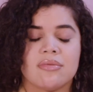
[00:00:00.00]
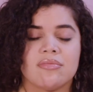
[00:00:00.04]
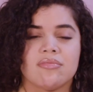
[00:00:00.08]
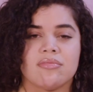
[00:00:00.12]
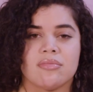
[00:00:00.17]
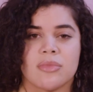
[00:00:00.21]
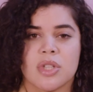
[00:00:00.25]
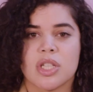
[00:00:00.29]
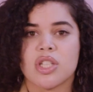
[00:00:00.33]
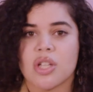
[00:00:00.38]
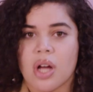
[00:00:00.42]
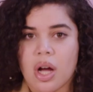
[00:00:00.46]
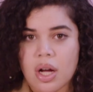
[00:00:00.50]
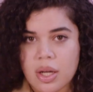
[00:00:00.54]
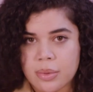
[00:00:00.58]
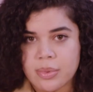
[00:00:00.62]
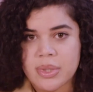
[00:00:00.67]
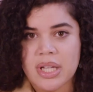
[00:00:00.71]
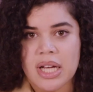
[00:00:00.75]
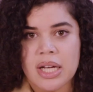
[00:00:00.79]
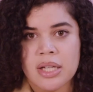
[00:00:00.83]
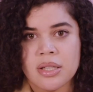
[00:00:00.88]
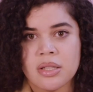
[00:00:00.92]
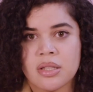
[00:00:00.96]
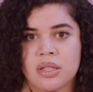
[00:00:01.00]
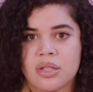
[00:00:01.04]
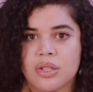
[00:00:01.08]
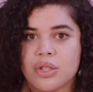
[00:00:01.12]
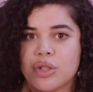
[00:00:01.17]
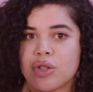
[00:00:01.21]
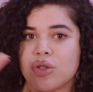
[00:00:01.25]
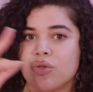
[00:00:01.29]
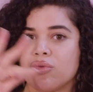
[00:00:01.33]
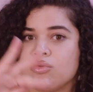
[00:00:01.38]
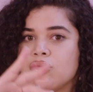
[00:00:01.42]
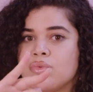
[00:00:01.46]
The song Obsessed.
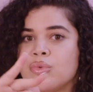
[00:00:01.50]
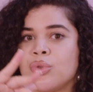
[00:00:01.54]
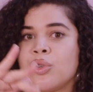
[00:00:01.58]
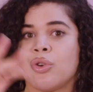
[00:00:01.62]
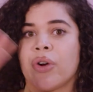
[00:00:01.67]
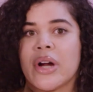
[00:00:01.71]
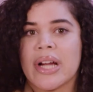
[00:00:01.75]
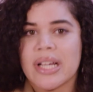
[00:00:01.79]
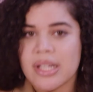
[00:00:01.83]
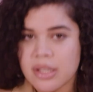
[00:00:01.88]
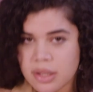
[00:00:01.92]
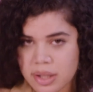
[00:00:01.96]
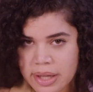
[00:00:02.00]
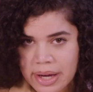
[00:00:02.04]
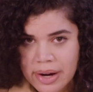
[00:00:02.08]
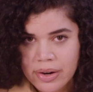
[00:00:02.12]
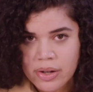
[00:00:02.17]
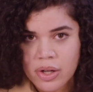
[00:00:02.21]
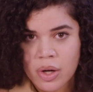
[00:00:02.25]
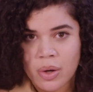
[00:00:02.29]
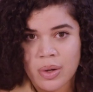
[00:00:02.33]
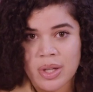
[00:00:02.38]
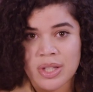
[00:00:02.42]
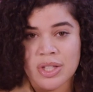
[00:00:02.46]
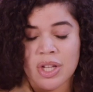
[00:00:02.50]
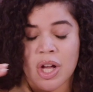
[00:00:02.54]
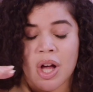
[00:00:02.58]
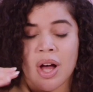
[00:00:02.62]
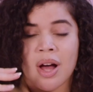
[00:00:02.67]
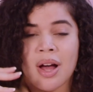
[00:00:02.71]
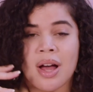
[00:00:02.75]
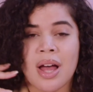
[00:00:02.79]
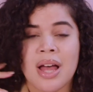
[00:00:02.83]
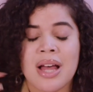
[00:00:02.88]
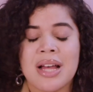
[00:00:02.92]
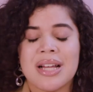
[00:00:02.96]
Great karaoke
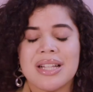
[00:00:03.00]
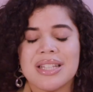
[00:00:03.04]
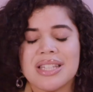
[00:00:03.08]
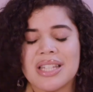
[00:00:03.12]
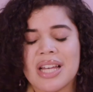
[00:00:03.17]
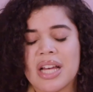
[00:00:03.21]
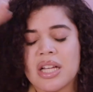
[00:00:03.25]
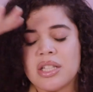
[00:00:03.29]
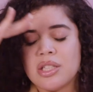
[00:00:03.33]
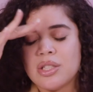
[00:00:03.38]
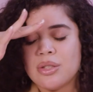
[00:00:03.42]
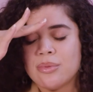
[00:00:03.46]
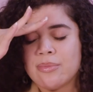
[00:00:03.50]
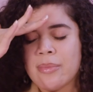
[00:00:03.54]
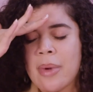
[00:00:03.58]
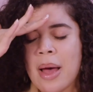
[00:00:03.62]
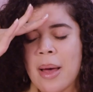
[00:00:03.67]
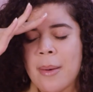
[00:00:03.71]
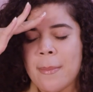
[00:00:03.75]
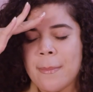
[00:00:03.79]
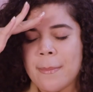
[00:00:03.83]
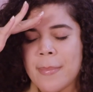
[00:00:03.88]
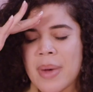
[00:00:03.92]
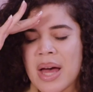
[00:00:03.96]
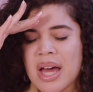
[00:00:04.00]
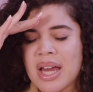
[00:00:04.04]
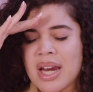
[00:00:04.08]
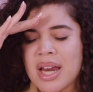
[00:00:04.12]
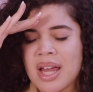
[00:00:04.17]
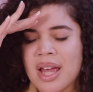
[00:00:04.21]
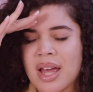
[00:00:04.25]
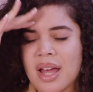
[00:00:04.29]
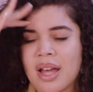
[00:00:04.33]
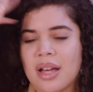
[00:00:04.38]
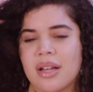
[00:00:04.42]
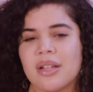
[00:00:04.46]
song. Touch my
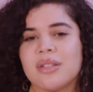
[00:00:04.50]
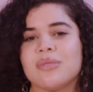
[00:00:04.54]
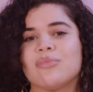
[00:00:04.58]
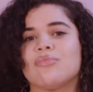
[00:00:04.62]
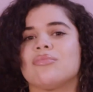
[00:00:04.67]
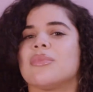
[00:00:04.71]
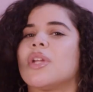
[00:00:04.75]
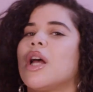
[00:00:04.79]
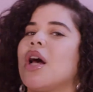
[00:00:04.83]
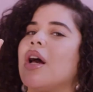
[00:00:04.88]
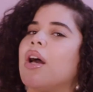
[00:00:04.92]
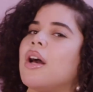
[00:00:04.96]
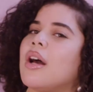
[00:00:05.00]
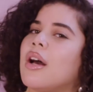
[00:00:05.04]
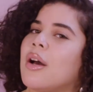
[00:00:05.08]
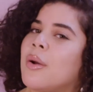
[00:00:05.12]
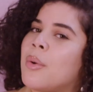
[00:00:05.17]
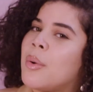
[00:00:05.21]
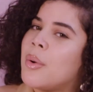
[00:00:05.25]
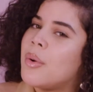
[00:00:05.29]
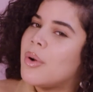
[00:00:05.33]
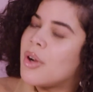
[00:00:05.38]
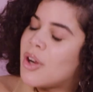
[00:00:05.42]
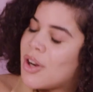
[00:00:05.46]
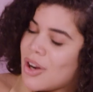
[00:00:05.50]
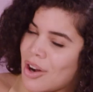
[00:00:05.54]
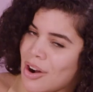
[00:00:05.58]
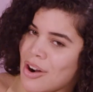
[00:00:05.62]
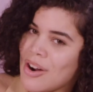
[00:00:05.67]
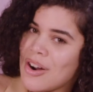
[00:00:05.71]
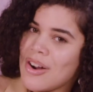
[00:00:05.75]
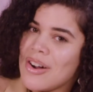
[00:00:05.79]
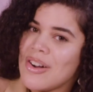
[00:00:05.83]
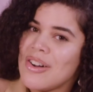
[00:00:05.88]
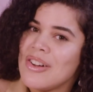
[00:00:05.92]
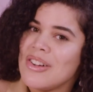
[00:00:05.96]
body.
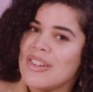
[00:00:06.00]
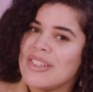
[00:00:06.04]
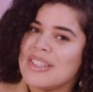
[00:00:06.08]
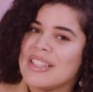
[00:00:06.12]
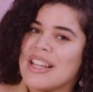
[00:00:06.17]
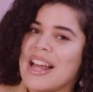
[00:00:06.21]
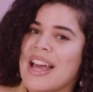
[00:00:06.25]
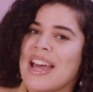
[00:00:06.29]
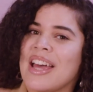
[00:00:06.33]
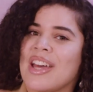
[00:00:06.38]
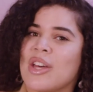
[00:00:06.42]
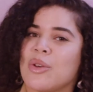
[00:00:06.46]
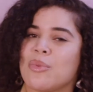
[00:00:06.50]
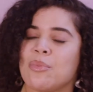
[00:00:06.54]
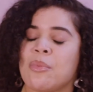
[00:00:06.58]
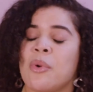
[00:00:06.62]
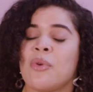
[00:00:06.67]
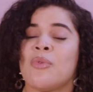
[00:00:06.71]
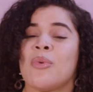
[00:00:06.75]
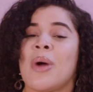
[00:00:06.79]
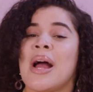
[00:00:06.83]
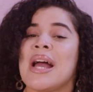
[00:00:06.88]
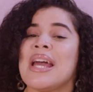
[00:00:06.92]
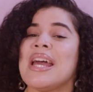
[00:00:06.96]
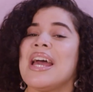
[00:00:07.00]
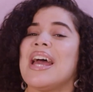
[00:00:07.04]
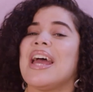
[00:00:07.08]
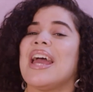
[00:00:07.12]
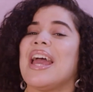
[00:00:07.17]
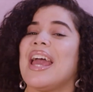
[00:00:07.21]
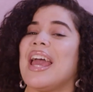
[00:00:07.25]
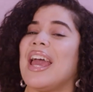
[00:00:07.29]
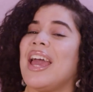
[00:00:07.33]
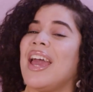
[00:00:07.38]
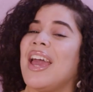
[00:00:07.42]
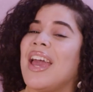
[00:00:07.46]
Girl, like Mariah
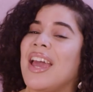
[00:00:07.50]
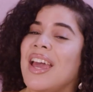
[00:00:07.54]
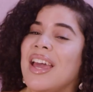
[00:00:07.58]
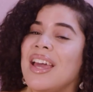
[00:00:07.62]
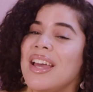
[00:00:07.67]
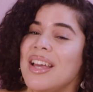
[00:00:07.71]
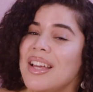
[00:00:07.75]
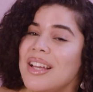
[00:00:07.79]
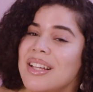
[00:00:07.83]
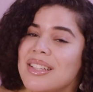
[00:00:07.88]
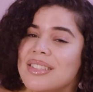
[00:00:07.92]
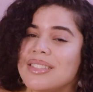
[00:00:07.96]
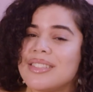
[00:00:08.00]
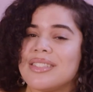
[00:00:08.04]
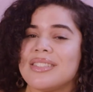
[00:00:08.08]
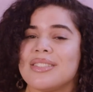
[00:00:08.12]
ate